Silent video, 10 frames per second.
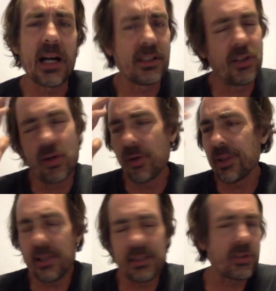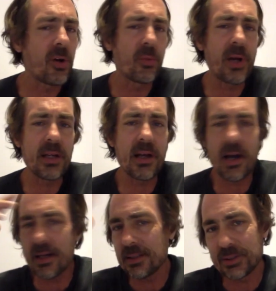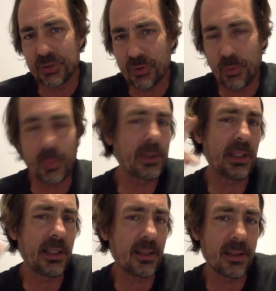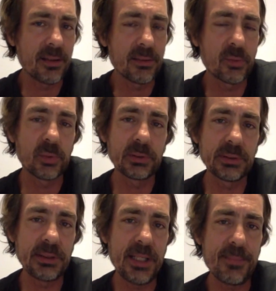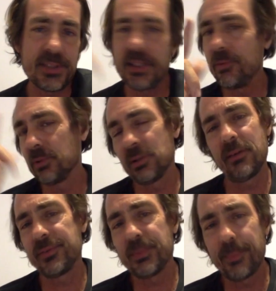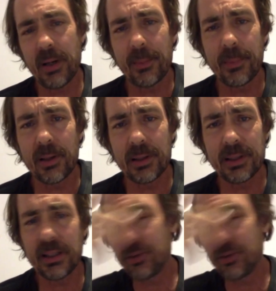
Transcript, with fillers: I know that these alt-right guys, even when they get a little tipsy, will love some Bob Marley.